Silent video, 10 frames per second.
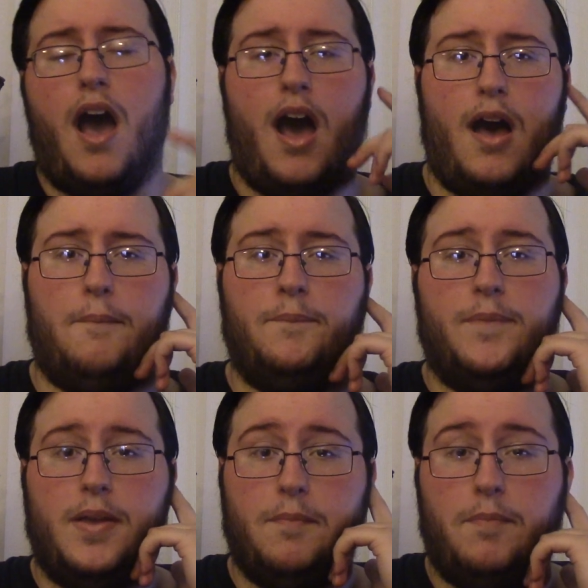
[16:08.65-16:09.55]
Um,
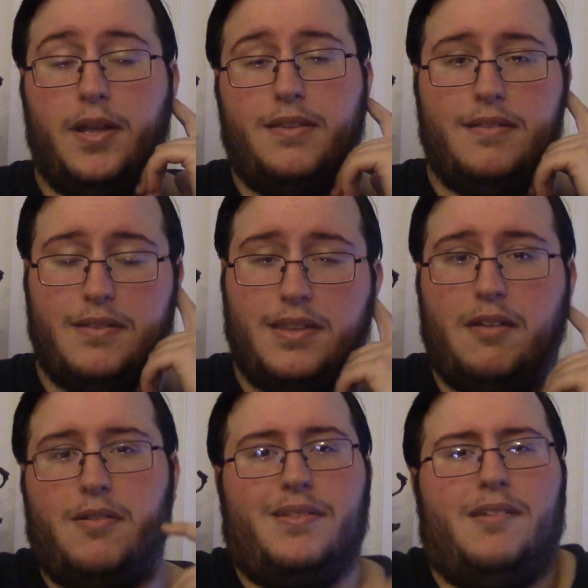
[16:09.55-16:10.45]
but
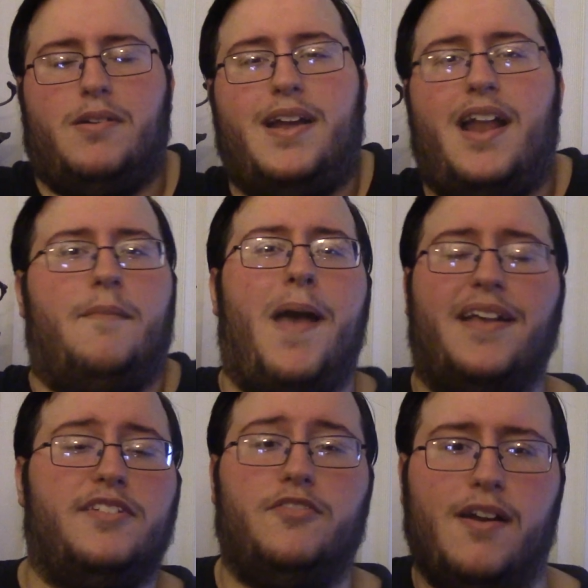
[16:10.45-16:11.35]
they were they were kind of
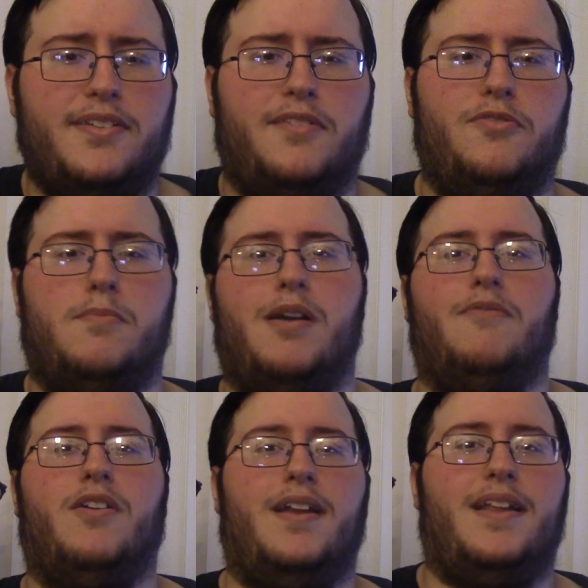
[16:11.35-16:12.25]
passive aggressive from what
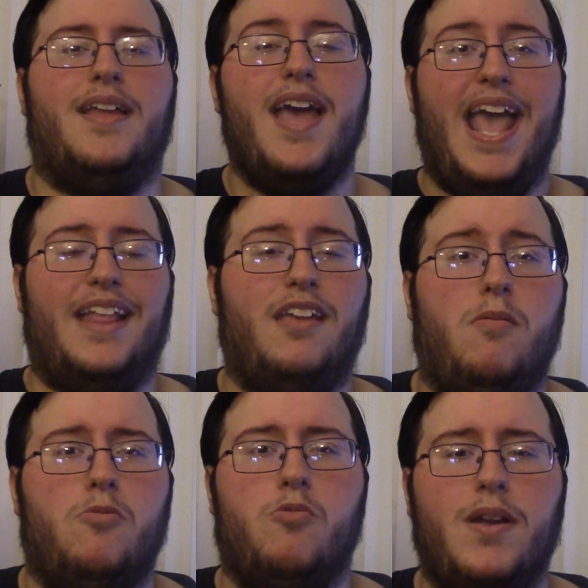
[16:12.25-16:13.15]
I've heard, and, and they
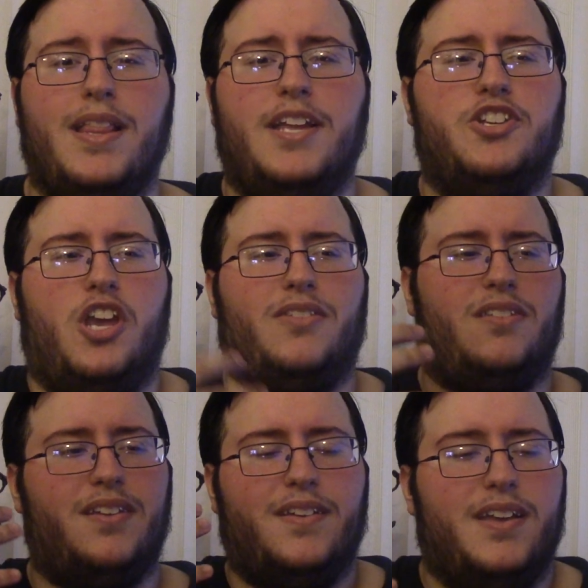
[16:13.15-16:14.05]
were really just